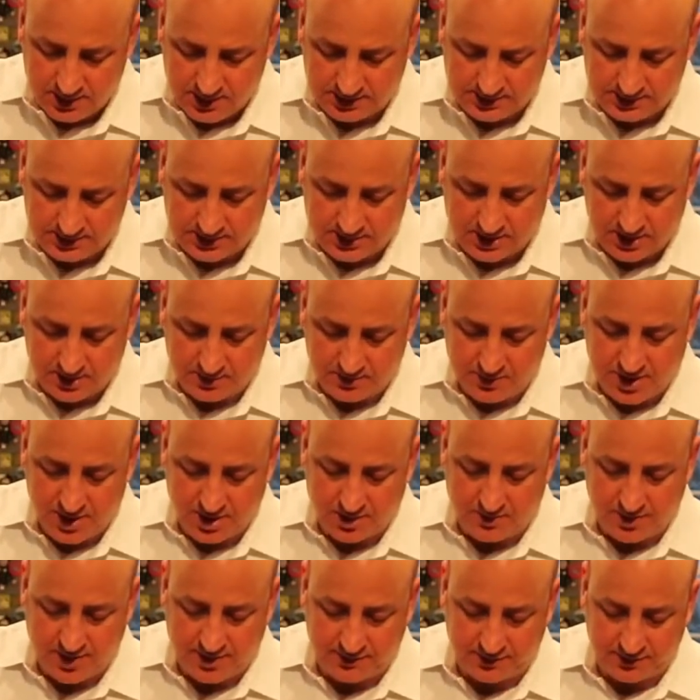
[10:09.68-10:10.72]
And this is going to be
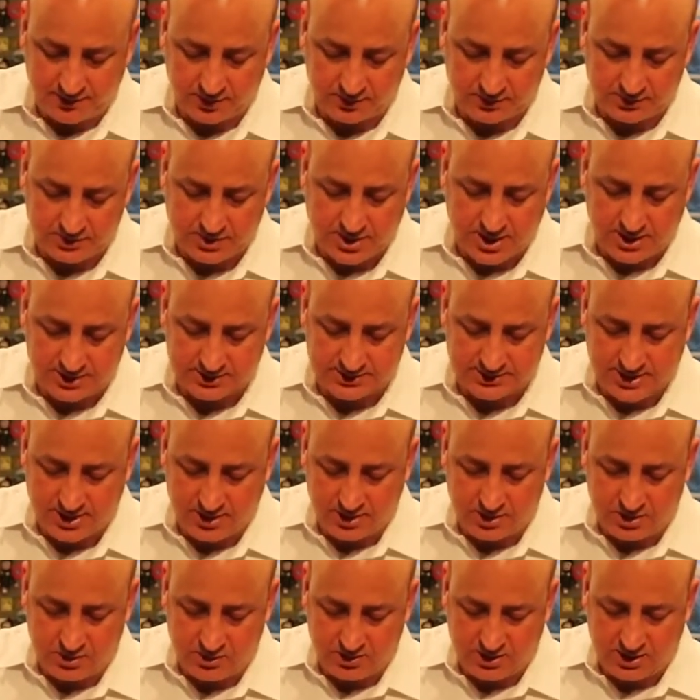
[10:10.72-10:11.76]
our buffalo sauce. Now
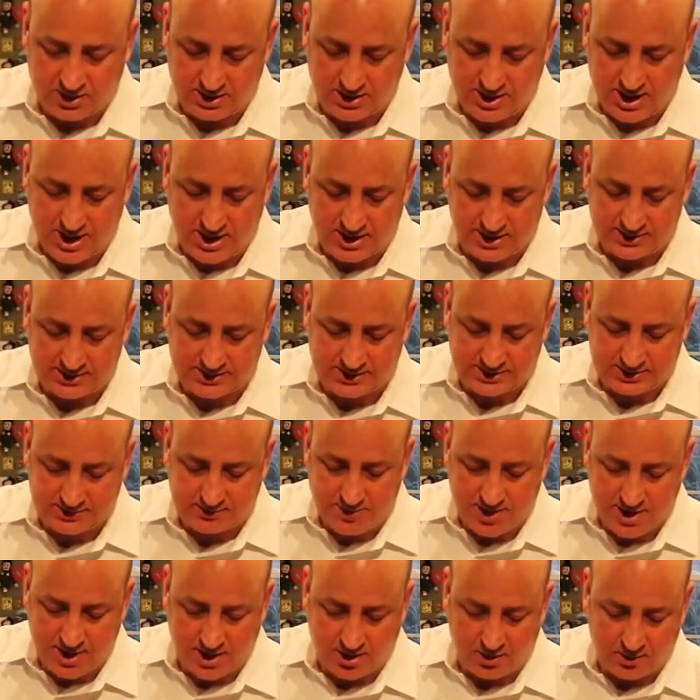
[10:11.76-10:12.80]
you can kind of
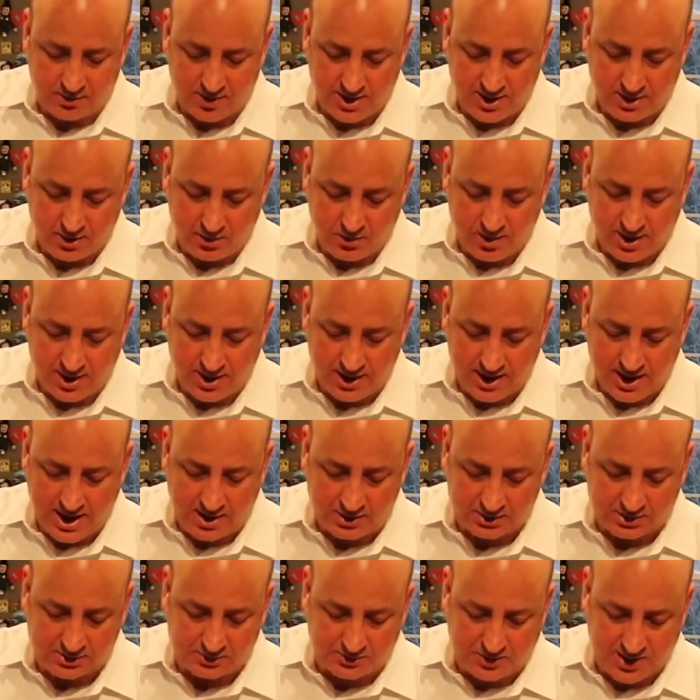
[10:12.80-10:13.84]
smell right away
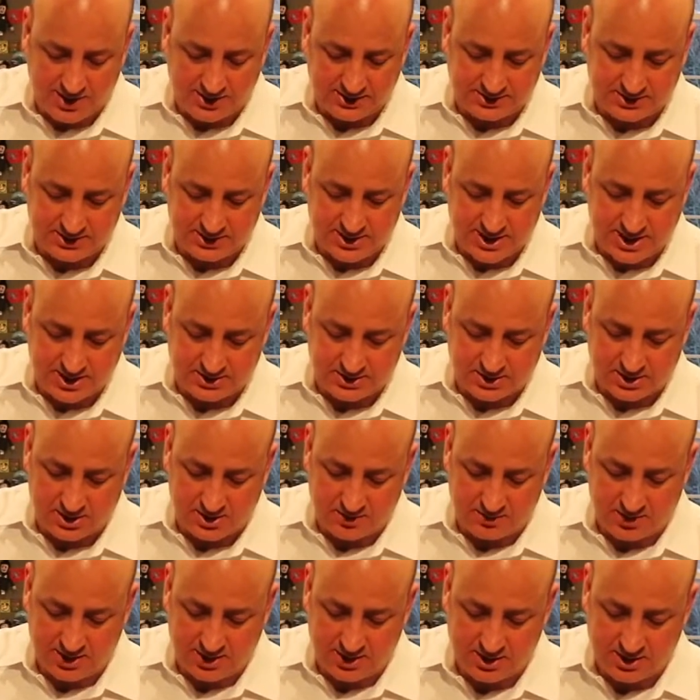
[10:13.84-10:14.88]
how spicy that's going
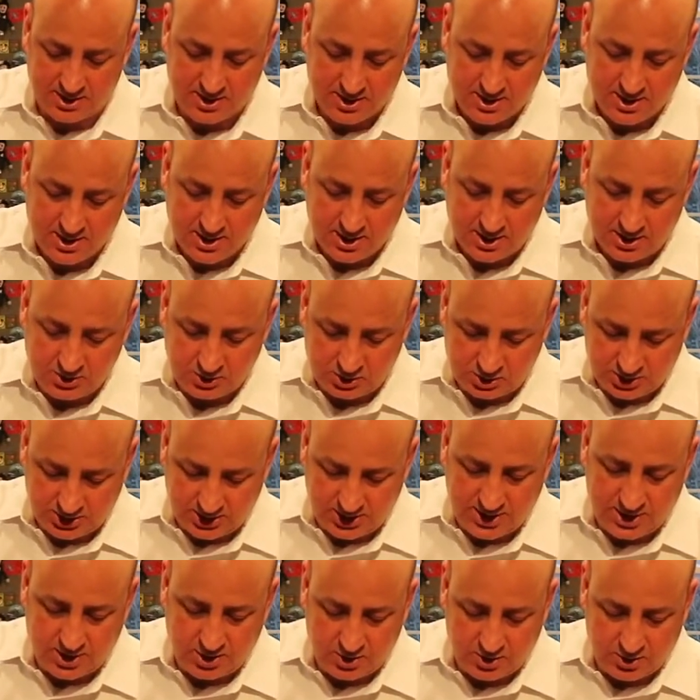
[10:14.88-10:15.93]
to be. You should
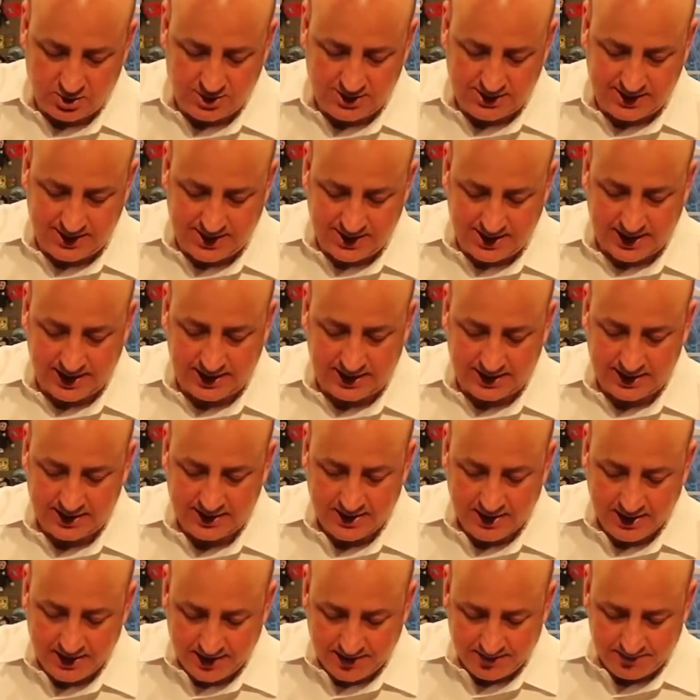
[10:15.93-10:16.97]
get a good kick,
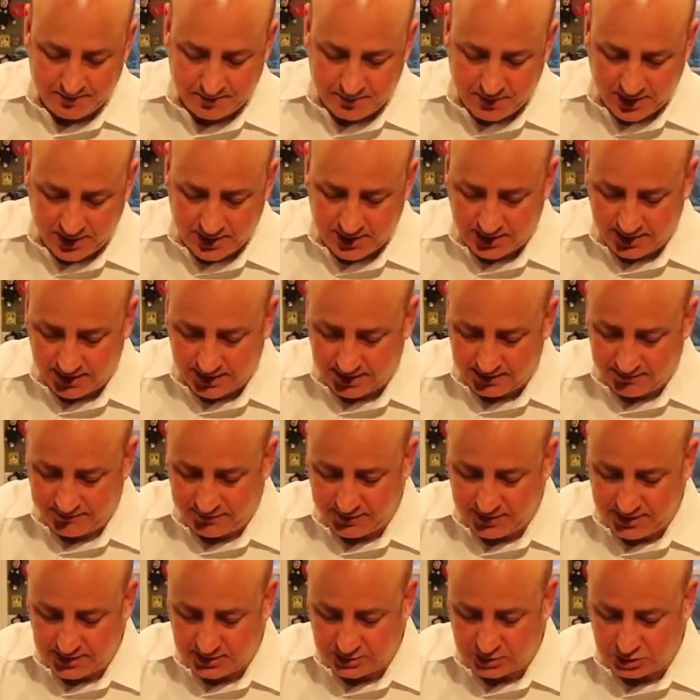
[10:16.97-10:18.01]
but if
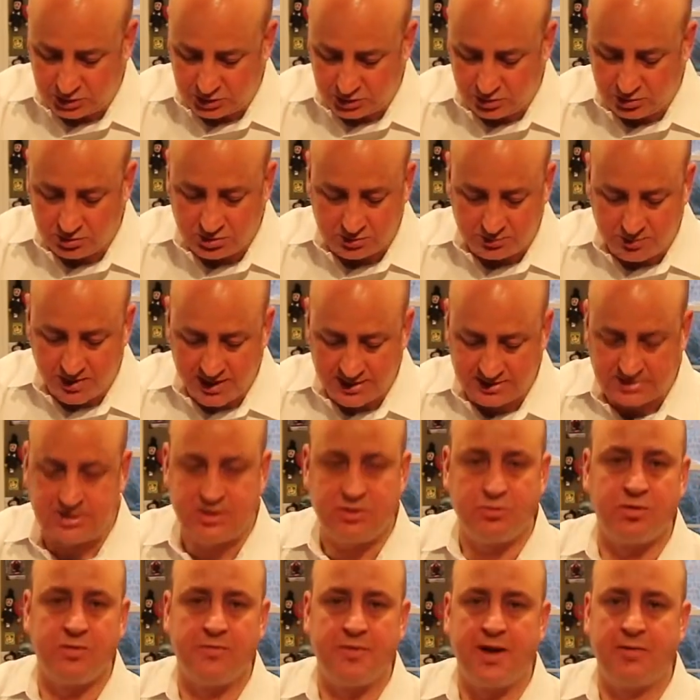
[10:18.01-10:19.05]
it is too spicy,
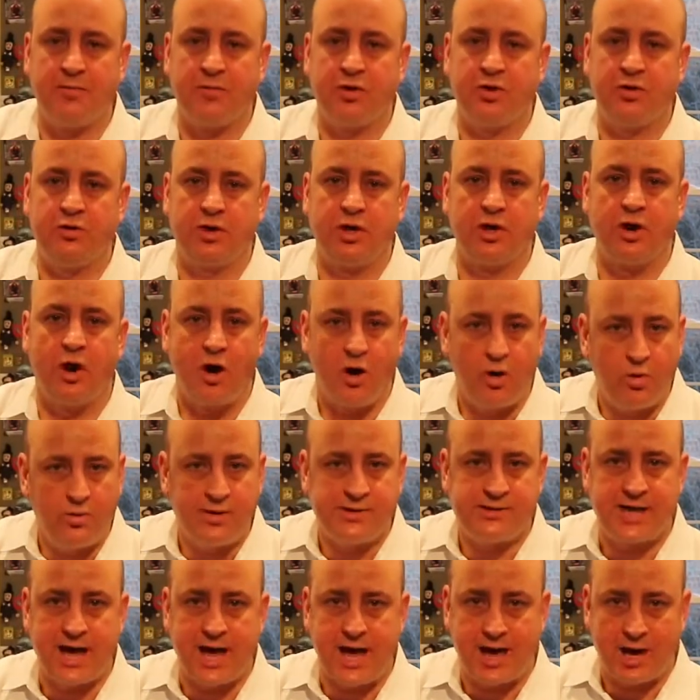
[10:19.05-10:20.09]
remember you can
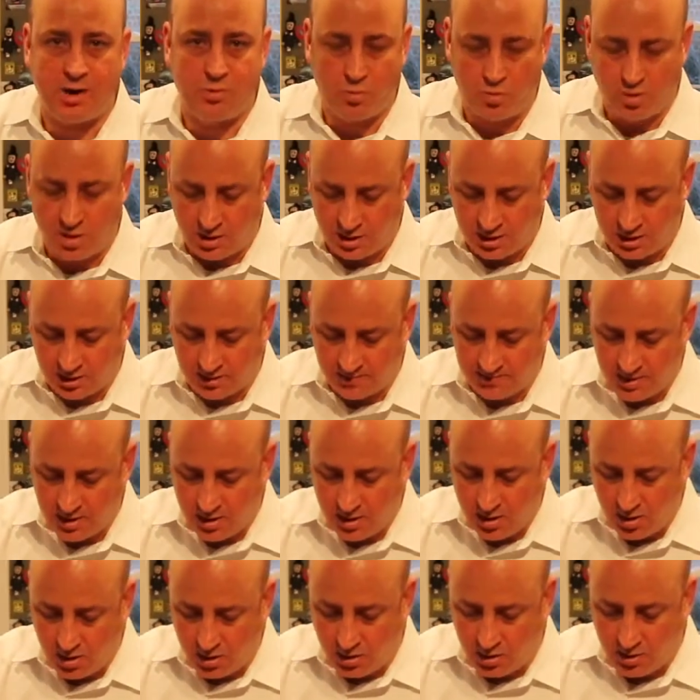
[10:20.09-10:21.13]
always add water
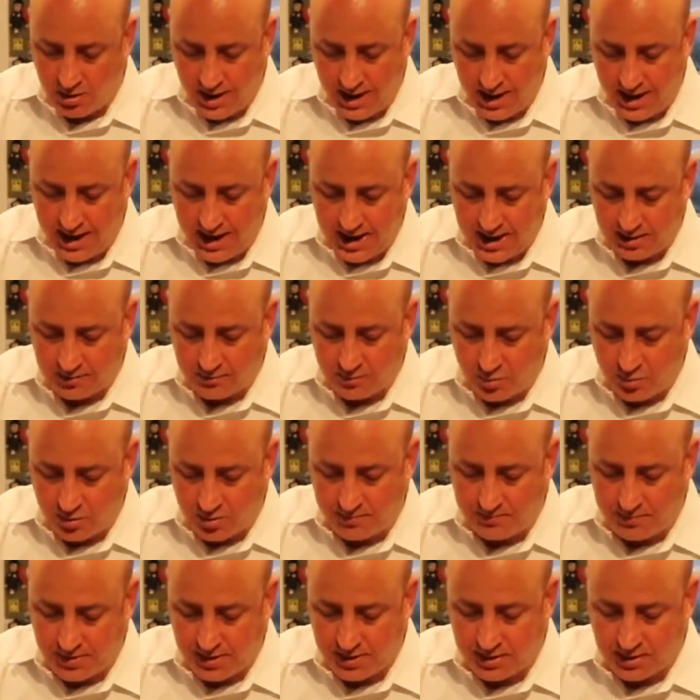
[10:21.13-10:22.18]
or add more
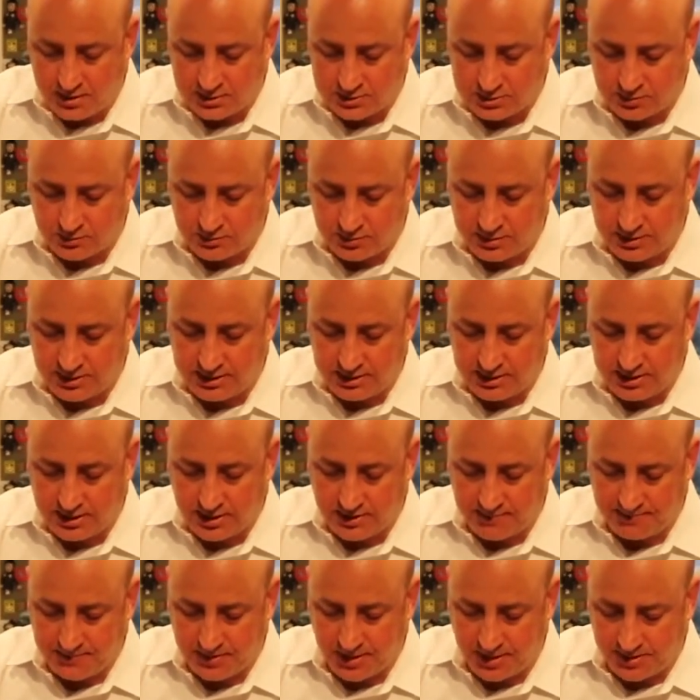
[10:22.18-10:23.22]
butter to really
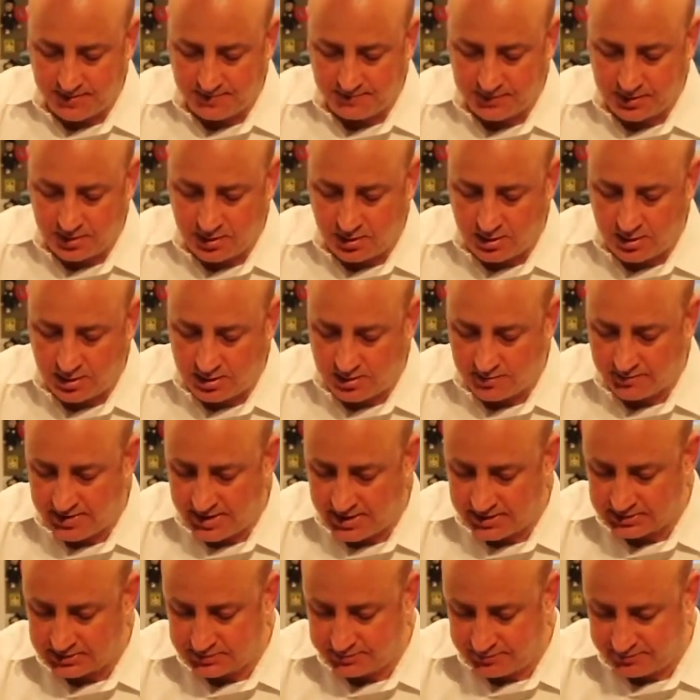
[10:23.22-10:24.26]
calm
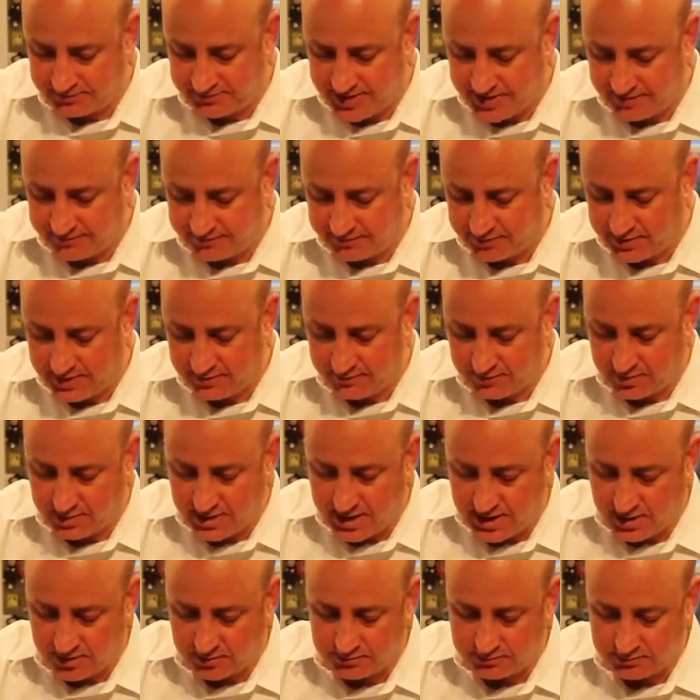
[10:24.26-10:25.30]
that flavor
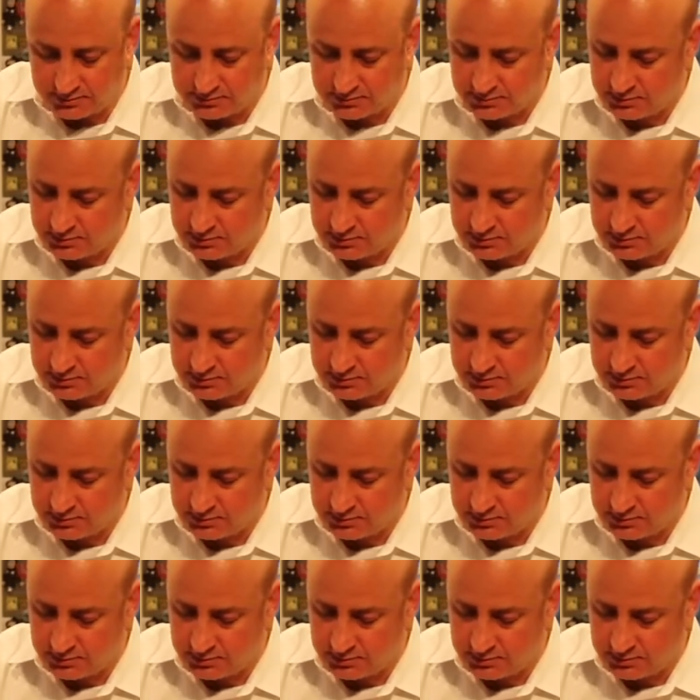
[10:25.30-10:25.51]
down.